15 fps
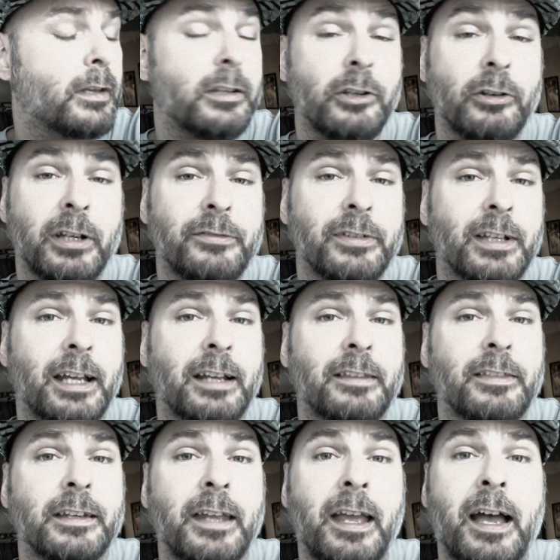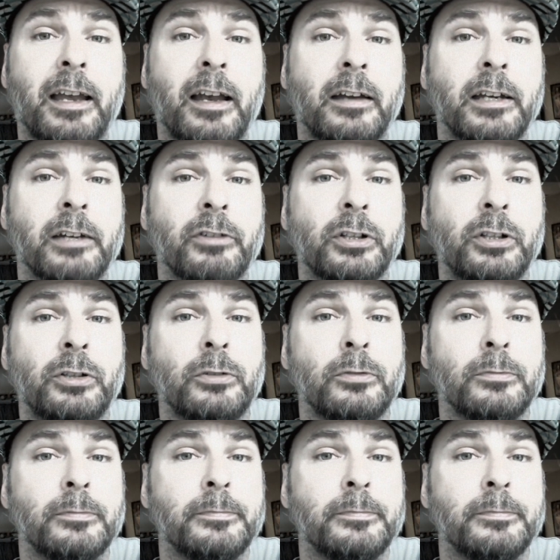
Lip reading: you're even like the dad I never knew,